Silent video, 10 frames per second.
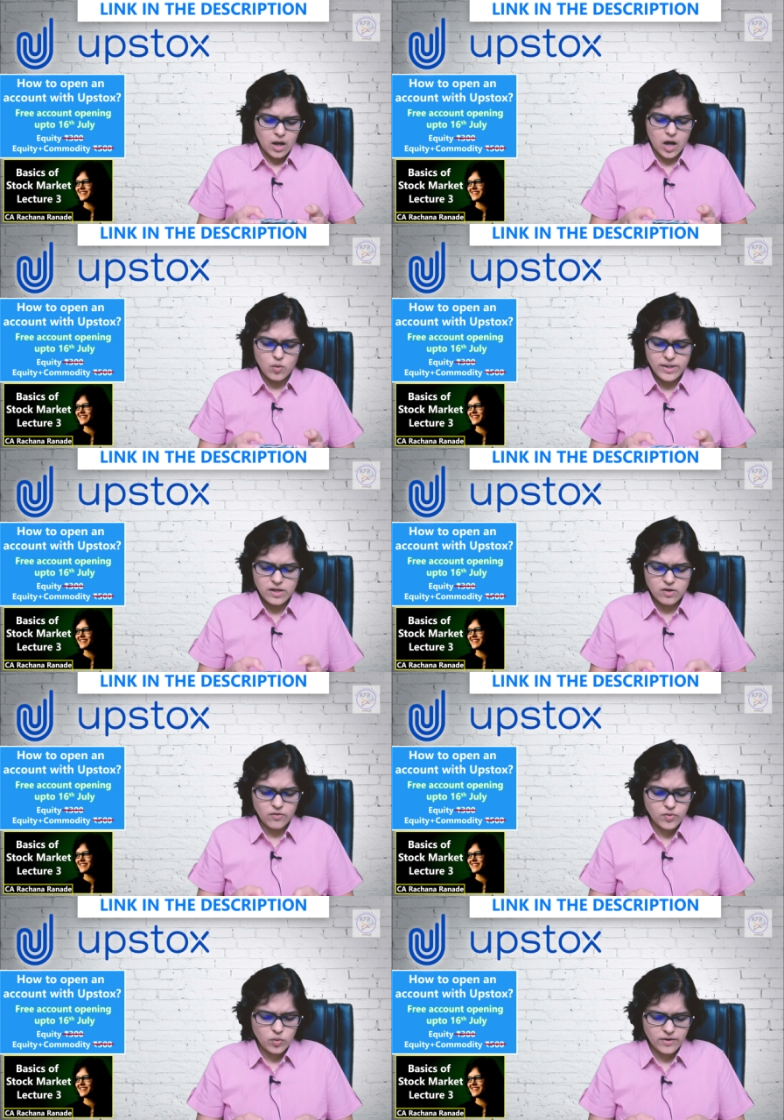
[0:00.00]
how many
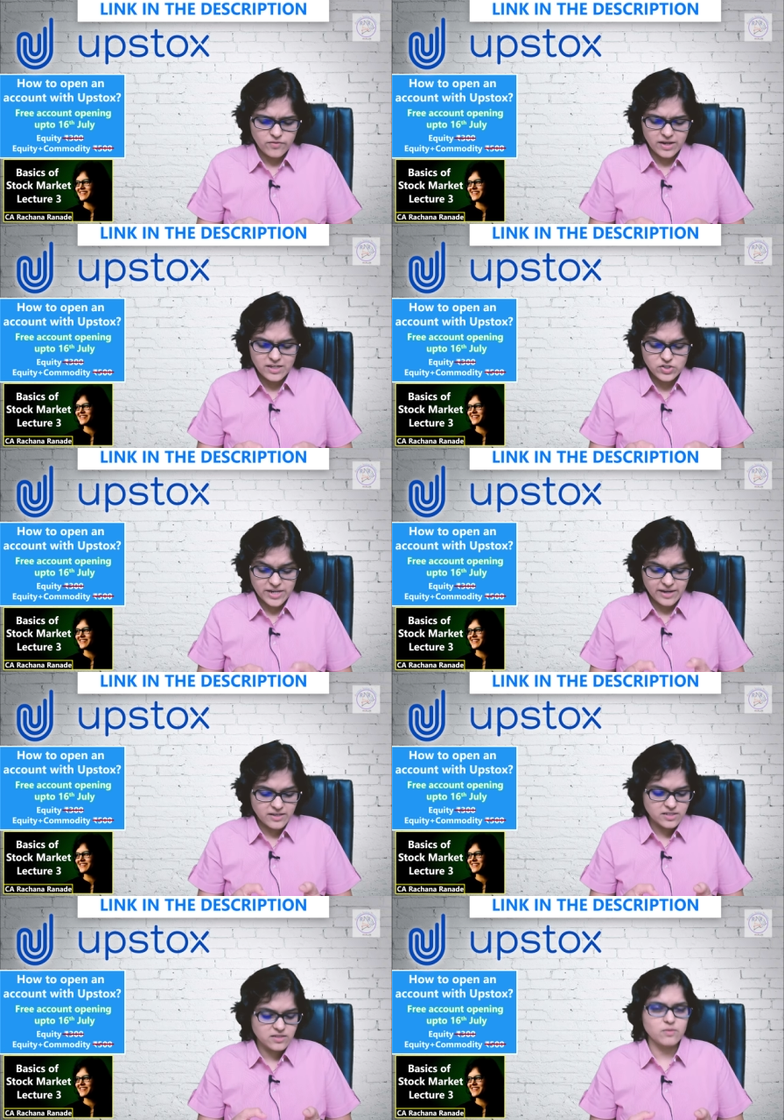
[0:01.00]
of you have really shared
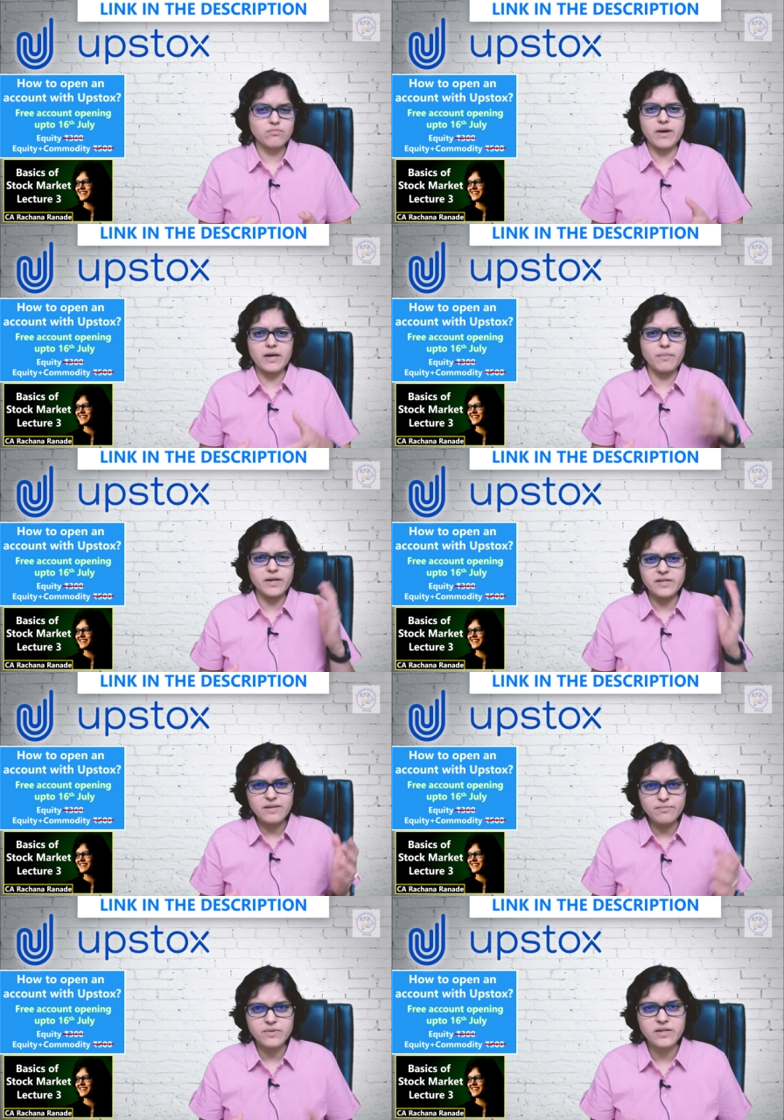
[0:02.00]
this. My my
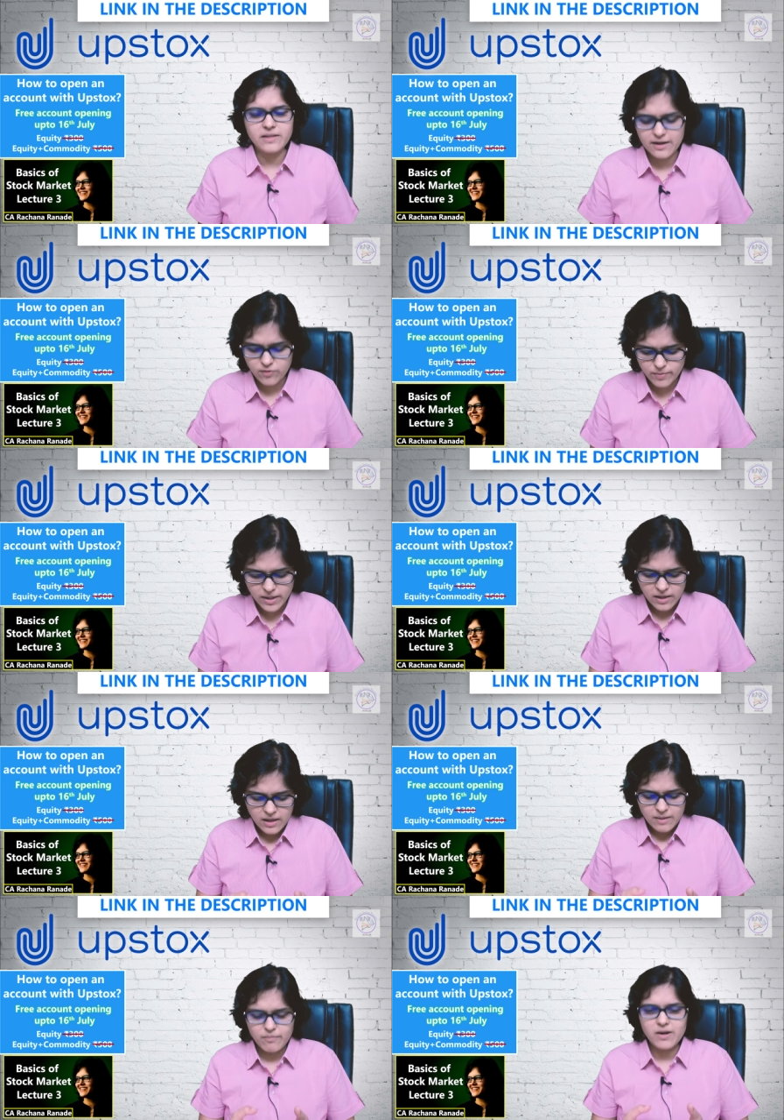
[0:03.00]
team did that for me,
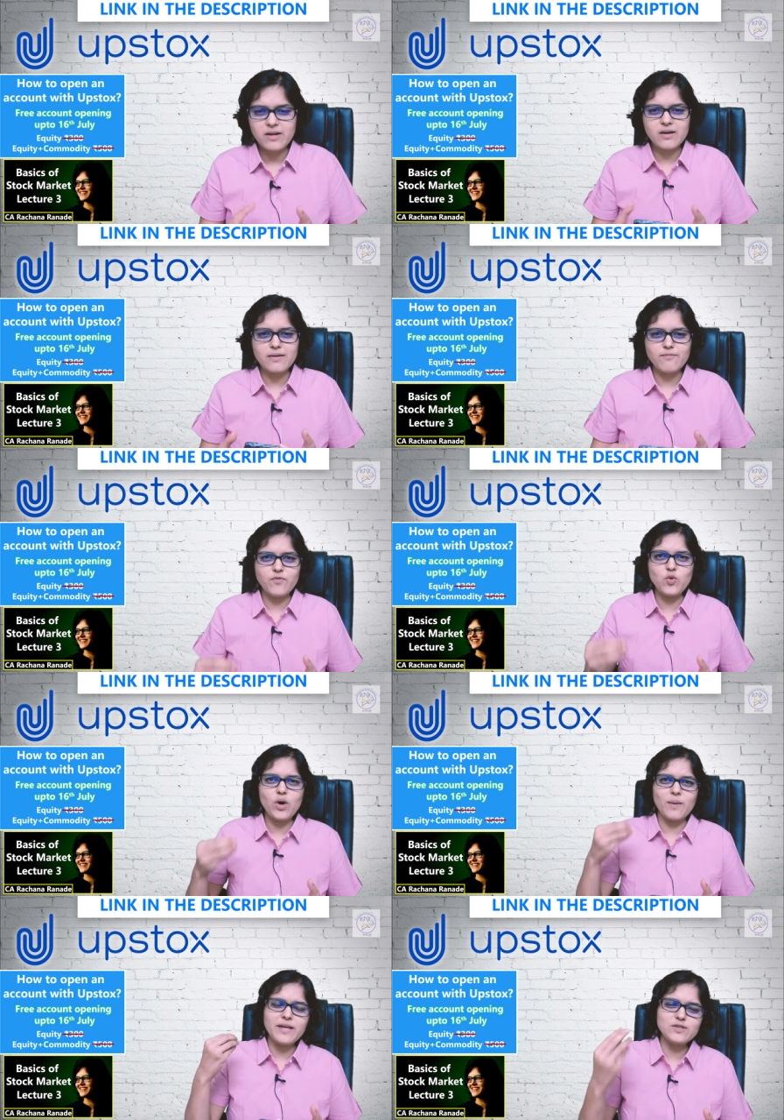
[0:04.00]
but uh, few
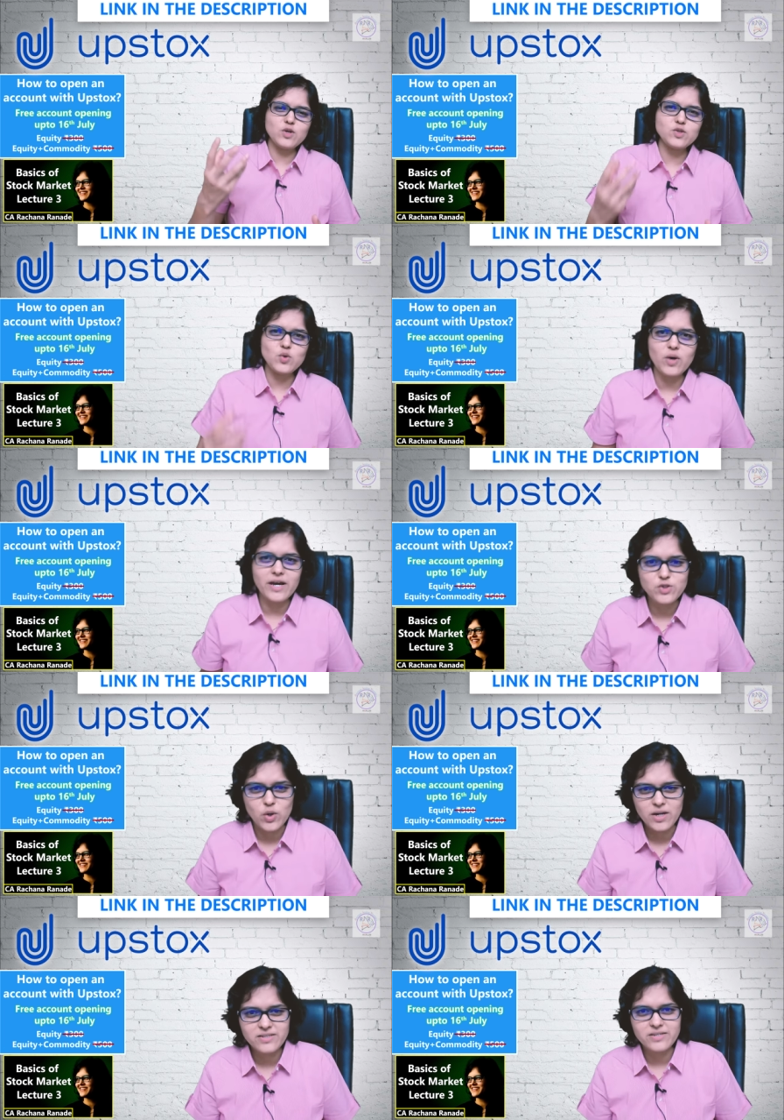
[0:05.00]
comments also I
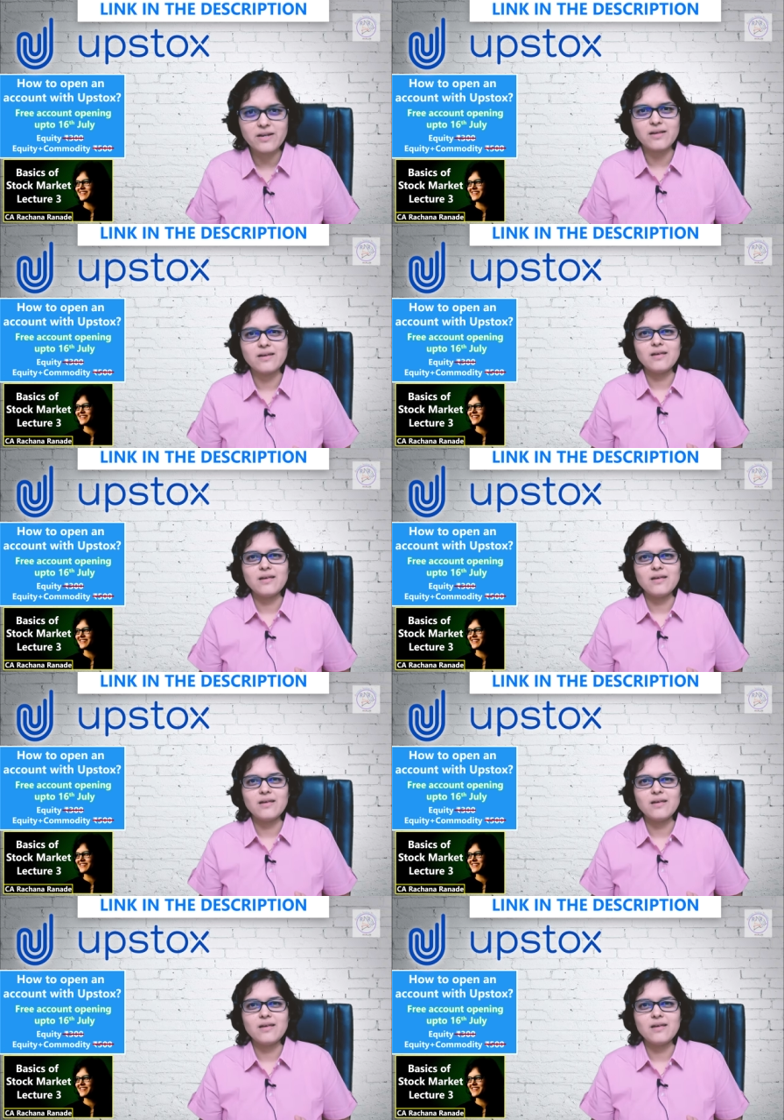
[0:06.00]
shortlisted.